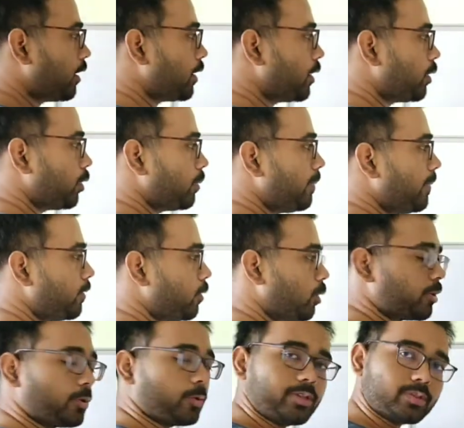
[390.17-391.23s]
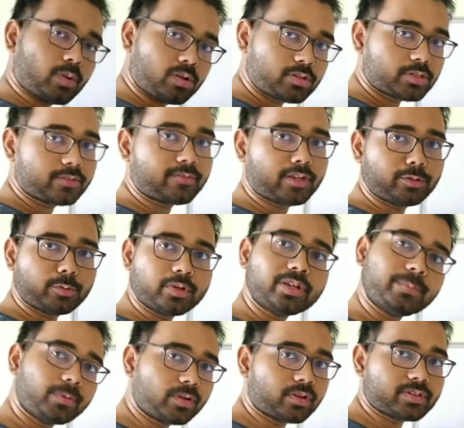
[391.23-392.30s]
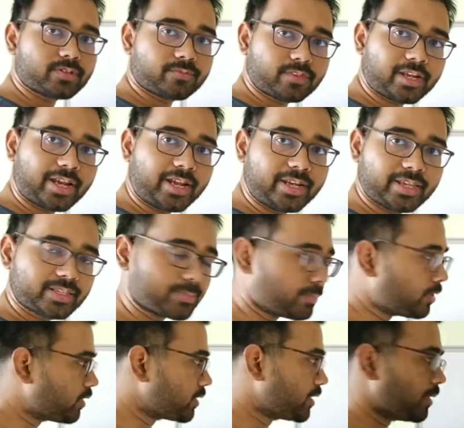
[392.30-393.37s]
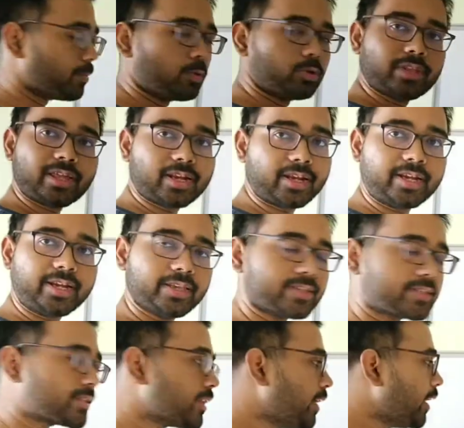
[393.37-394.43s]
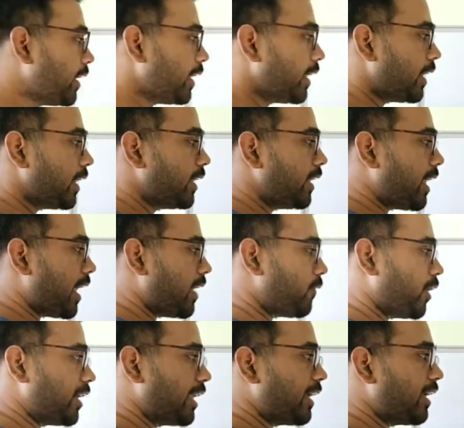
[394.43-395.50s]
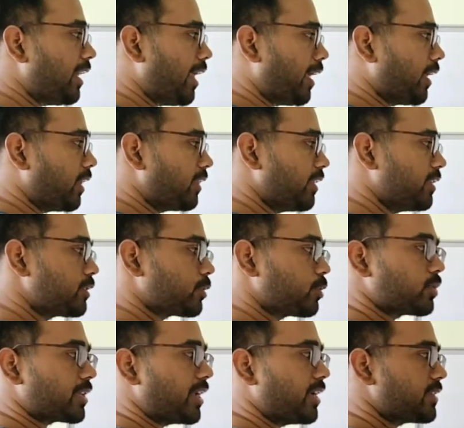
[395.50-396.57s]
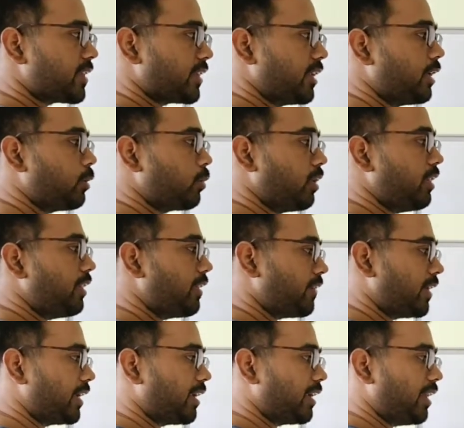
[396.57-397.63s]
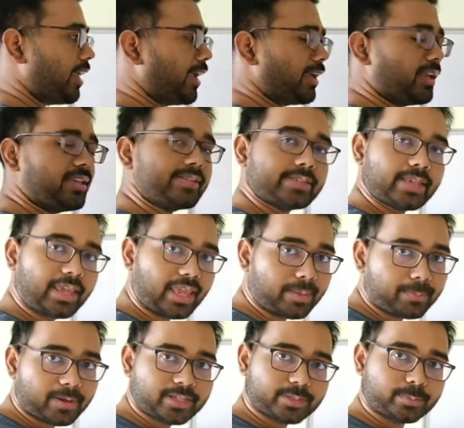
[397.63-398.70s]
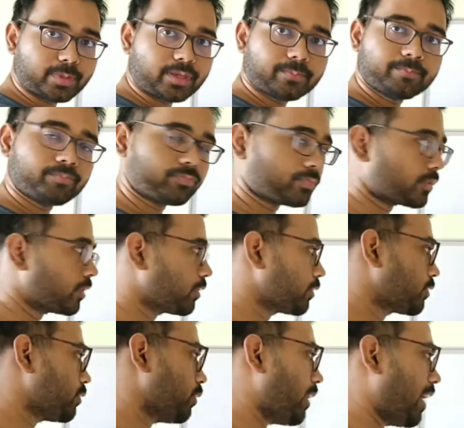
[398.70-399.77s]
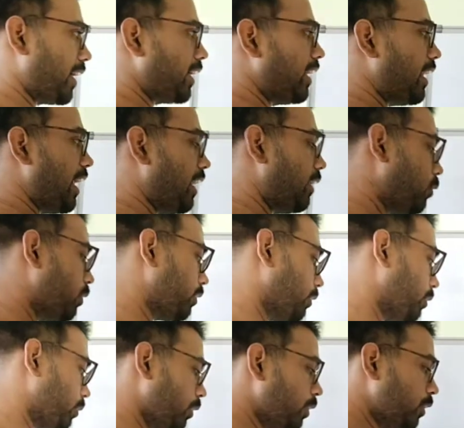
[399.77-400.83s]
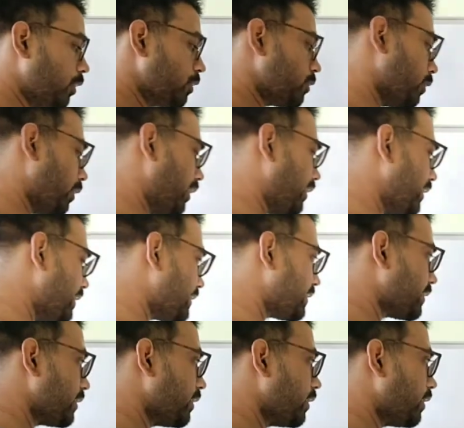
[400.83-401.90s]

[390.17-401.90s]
OQ is also 1 unit because of the radius, because they both are radius, and vertical angle, these two sides are equal, the vertical angle is A plus B. So angle LOQ. So in this